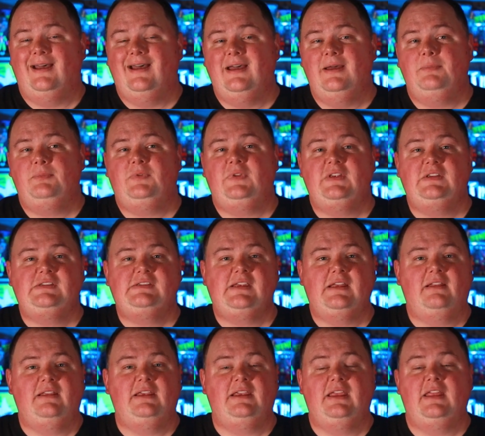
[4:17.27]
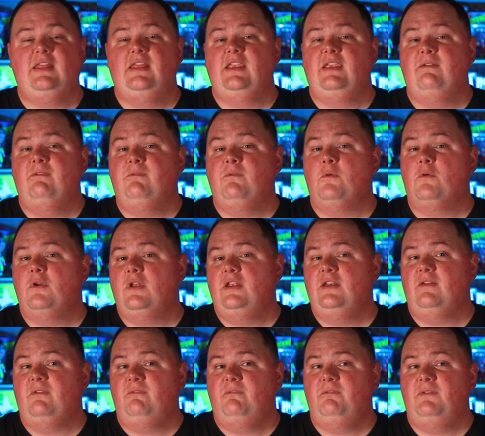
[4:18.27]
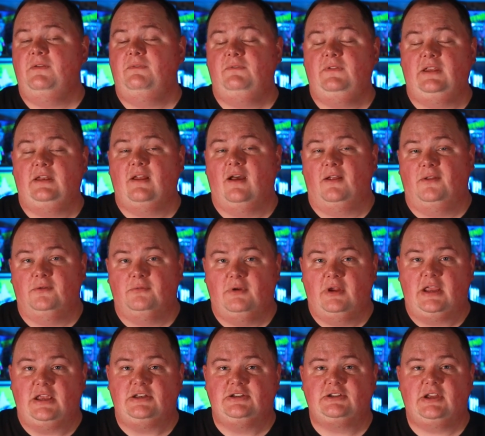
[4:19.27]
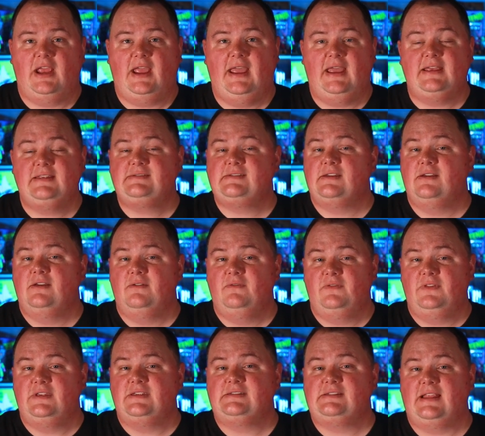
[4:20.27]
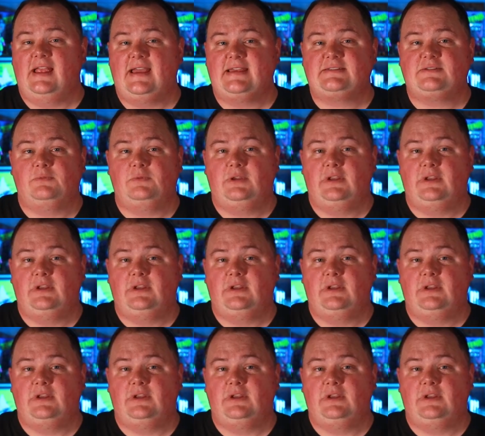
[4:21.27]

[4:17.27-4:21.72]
up to selling in the $40 to $50 range as of this last